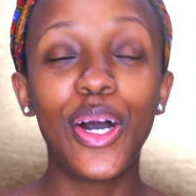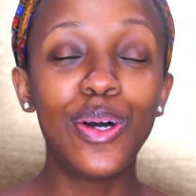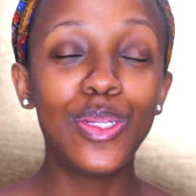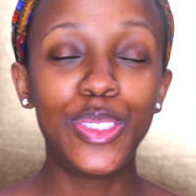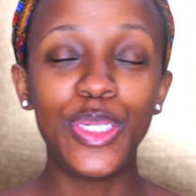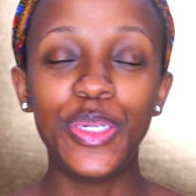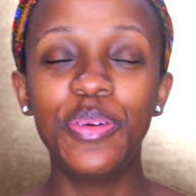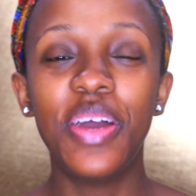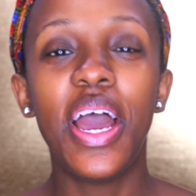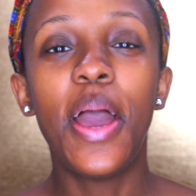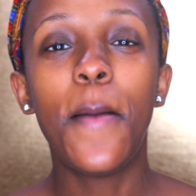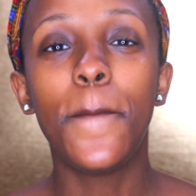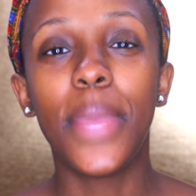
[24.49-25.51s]
go-to
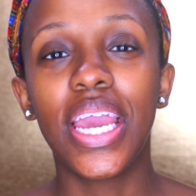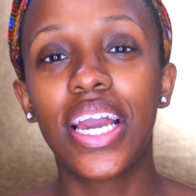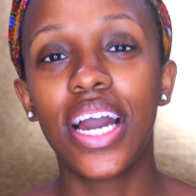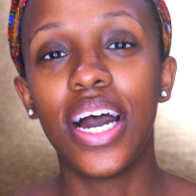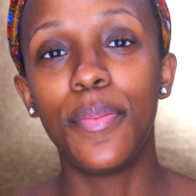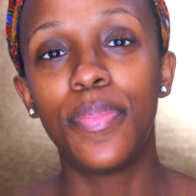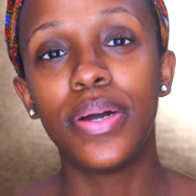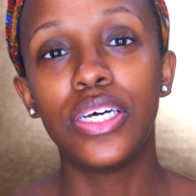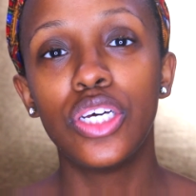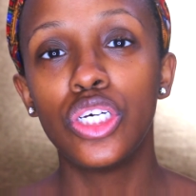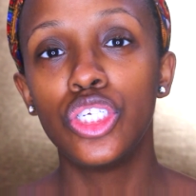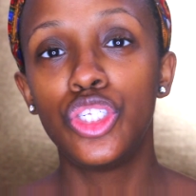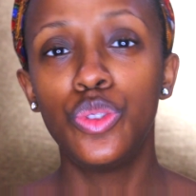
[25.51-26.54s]
makeup
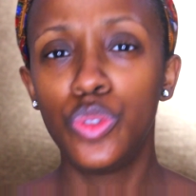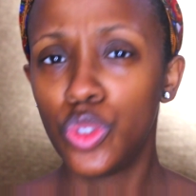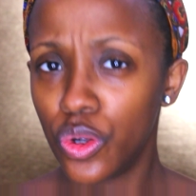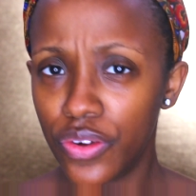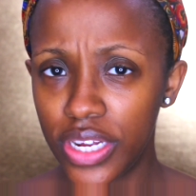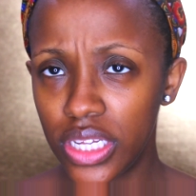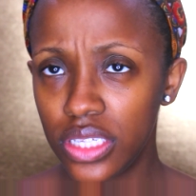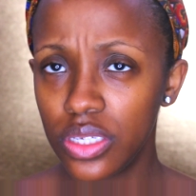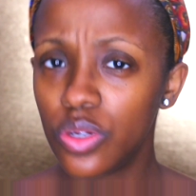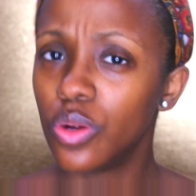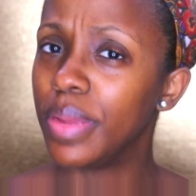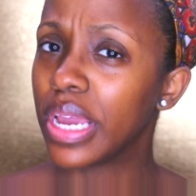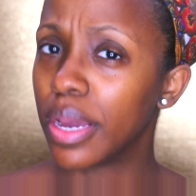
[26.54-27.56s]
tutorial
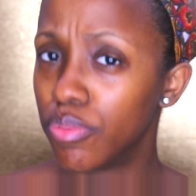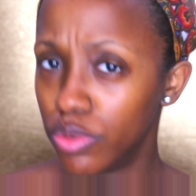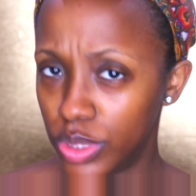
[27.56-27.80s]
or makeup